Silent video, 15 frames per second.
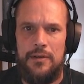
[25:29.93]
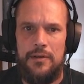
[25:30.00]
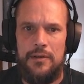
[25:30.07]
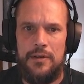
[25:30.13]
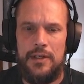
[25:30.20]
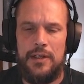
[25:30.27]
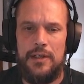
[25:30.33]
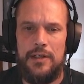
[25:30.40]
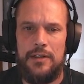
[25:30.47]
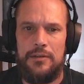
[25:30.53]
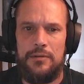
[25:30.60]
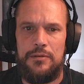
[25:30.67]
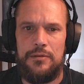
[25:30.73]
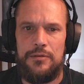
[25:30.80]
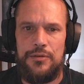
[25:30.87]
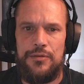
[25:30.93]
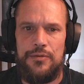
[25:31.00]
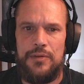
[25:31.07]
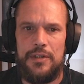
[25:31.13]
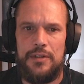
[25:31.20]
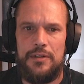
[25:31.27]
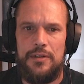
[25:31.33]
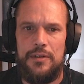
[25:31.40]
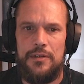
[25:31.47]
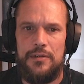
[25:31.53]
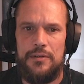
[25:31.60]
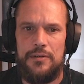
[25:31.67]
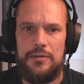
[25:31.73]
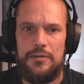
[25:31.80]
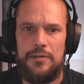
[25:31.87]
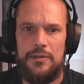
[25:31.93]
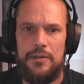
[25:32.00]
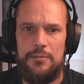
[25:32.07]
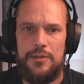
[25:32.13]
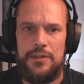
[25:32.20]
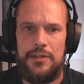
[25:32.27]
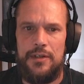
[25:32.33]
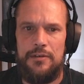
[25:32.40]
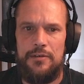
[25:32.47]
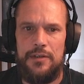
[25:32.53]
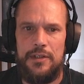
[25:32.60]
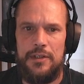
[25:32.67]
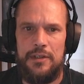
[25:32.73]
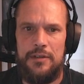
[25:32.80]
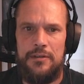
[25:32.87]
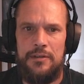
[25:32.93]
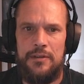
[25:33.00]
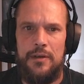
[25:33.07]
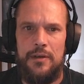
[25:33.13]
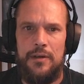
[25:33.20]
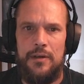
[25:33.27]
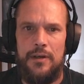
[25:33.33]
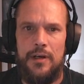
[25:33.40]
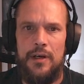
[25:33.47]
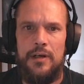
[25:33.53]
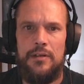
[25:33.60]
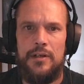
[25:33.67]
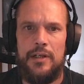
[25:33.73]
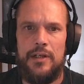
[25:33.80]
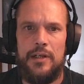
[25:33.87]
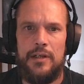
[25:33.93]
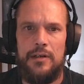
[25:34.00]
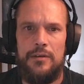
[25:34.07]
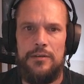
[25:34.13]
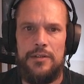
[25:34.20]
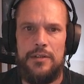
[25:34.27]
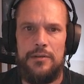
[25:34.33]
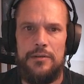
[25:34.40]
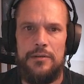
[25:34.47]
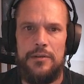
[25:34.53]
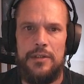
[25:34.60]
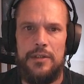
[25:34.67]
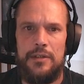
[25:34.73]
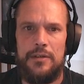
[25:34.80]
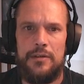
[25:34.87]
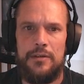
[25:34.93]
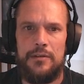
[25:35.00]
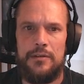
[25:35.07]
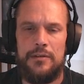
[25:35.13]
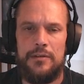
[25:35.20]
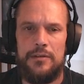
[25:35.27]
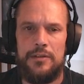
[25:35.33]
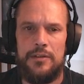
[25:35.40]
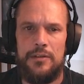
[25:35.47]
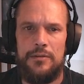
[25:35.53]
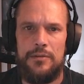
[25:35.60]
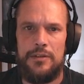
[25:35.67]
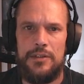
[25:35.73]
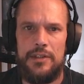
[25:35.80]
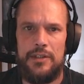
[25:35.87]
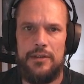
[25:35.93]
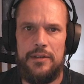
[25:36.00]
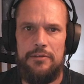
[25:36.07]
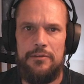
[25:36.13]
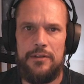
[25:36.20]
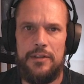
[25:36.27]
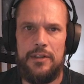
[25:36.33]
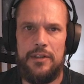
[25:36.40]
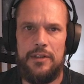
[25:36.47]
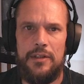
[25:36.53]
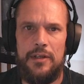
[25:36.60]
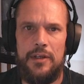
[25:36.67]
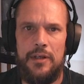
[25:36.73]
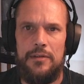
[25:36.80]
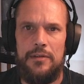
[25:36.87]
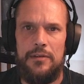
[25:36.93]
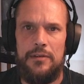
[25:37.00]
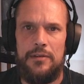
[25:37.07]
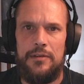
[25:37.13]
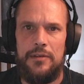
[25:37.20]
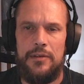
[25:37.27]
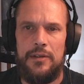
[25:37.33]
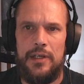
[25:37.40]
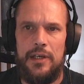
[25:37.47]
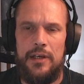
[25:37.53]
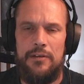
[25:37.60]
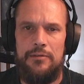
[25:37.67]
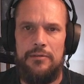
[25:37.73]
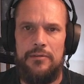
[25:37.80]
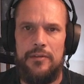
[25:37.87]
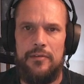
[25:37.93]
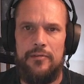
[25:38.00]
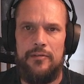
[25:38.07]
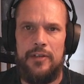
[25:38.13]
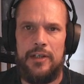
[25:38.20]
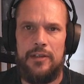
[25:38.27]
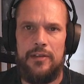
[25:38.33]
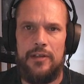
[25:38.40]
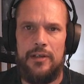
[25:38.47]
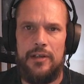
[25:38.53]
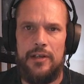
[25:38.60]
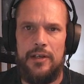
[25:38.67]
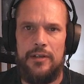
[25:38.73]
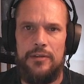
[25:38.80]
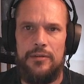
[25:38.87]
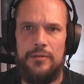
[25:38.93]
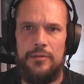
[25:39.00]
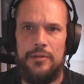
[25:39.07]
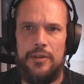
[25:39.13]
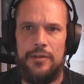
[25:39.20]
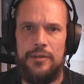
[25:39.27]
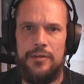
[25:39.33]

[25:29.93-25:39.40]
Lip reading: Yeah, I do construct some stuff here. Okay, I also do the zones here. I forgot. So yeah, in fact I do that